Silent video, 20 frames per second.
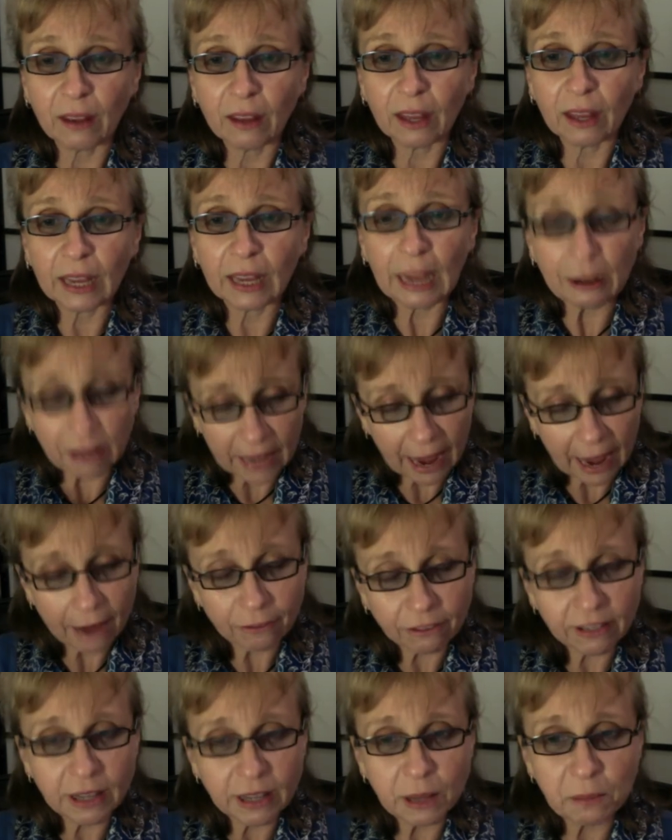Again,
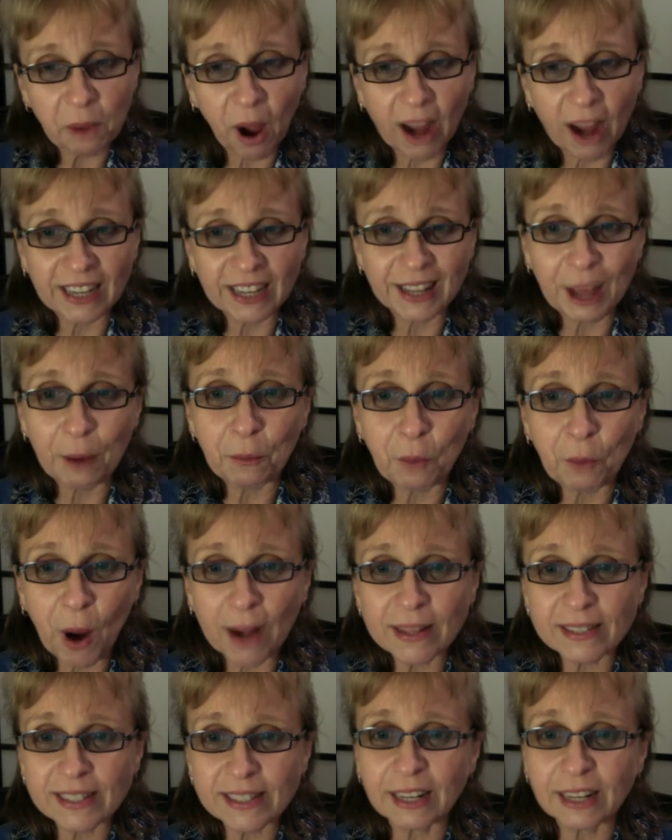kapha in the mind, in that
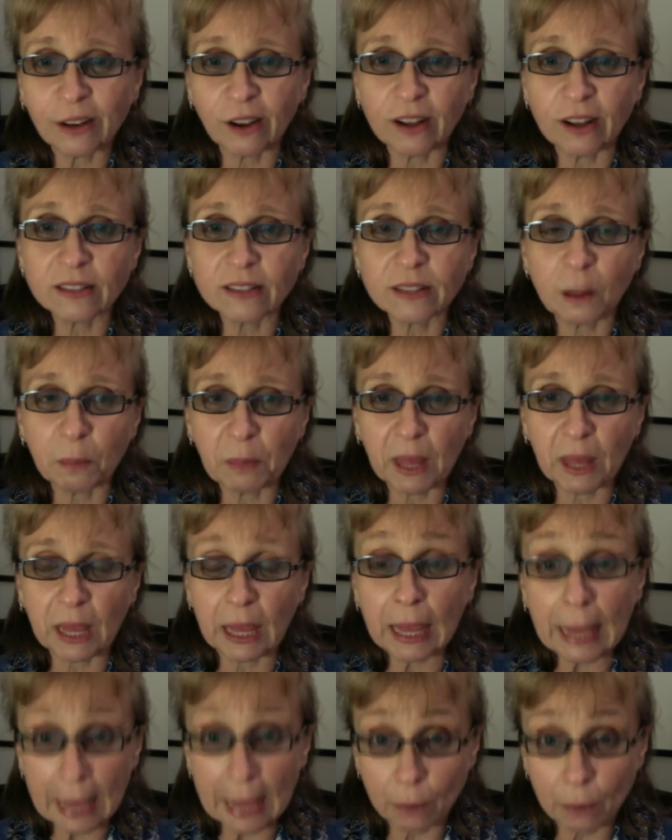once he learns
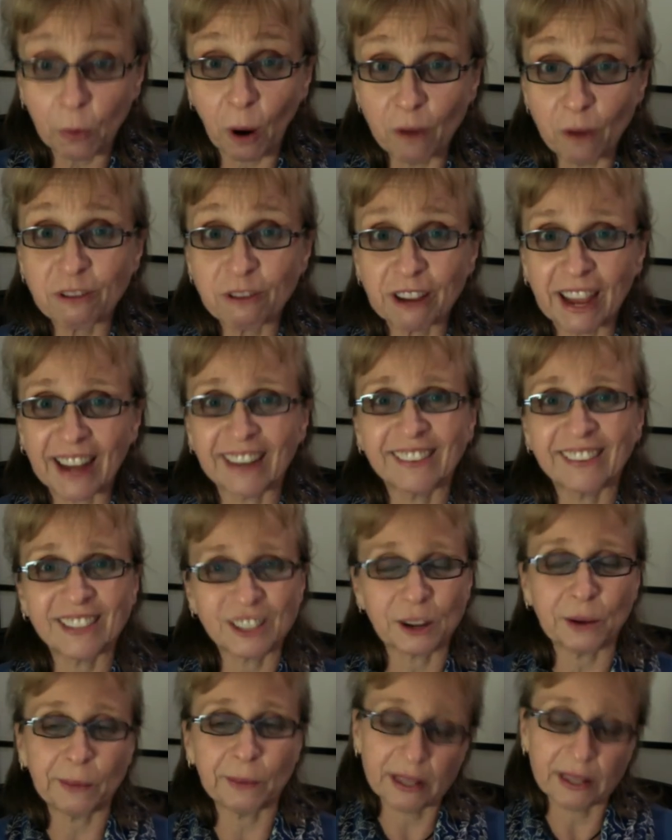something, he won't forget it.
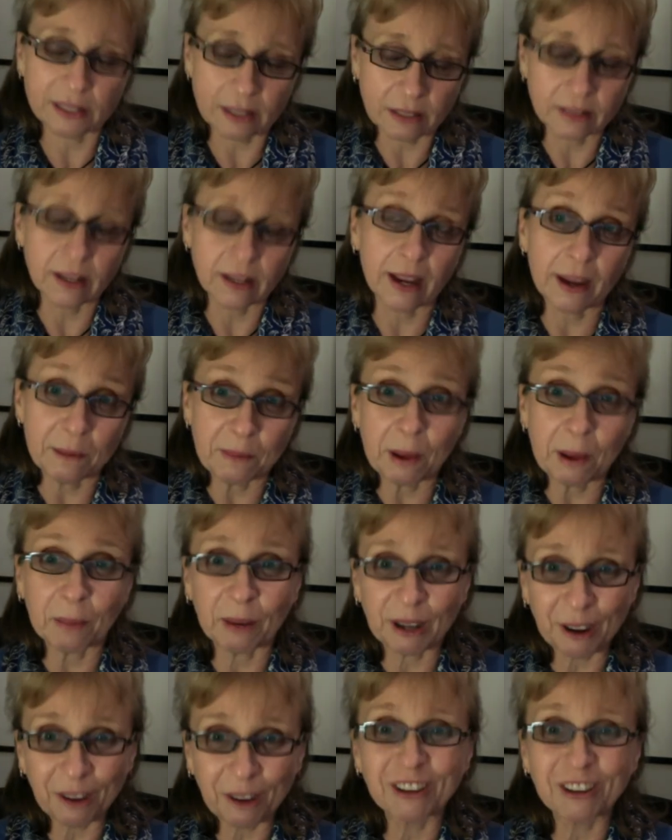So as they say, a
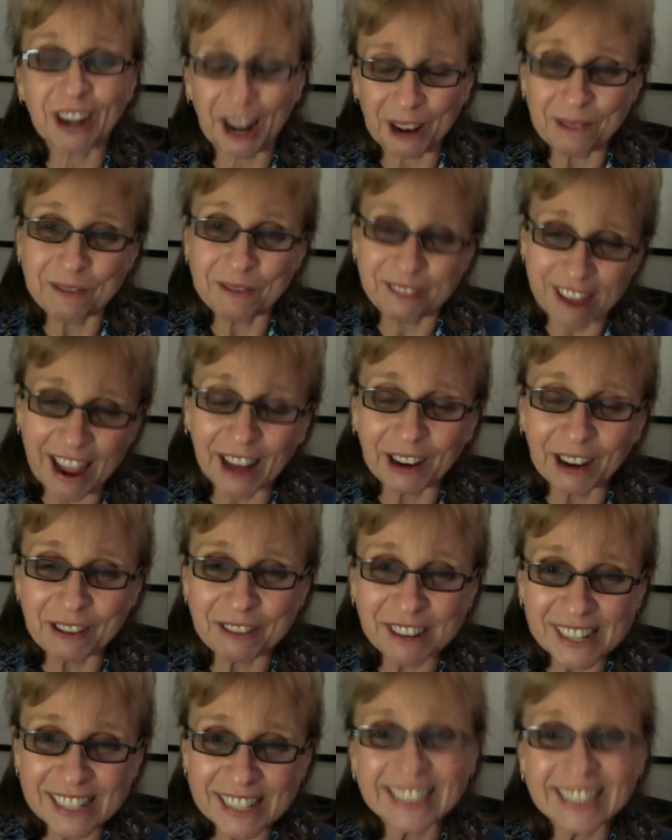memory of an
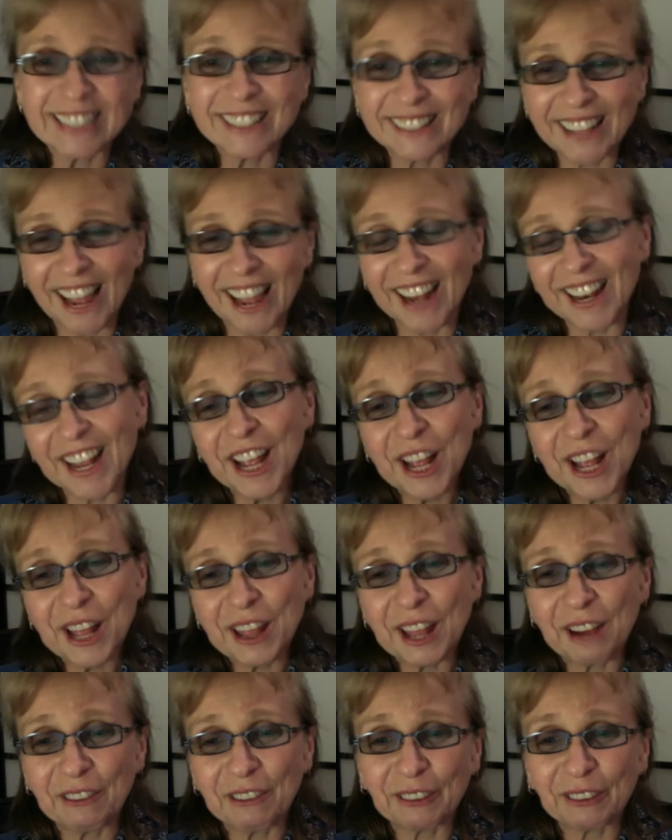elephant is that
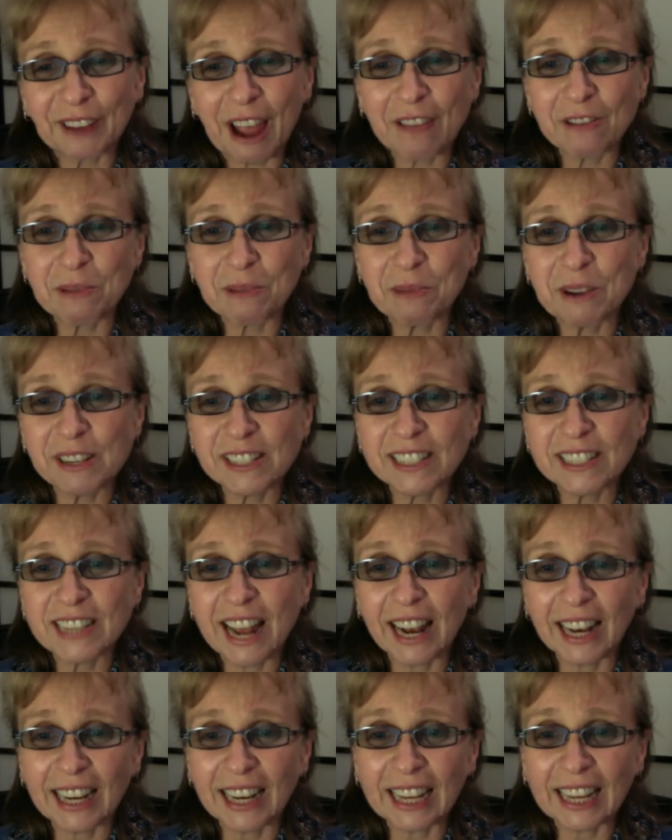real kapha
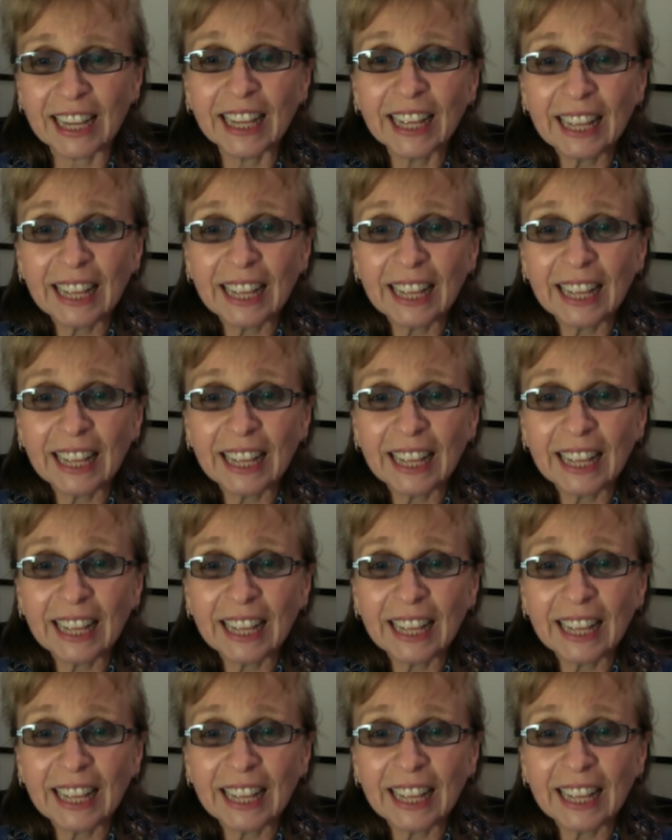personality.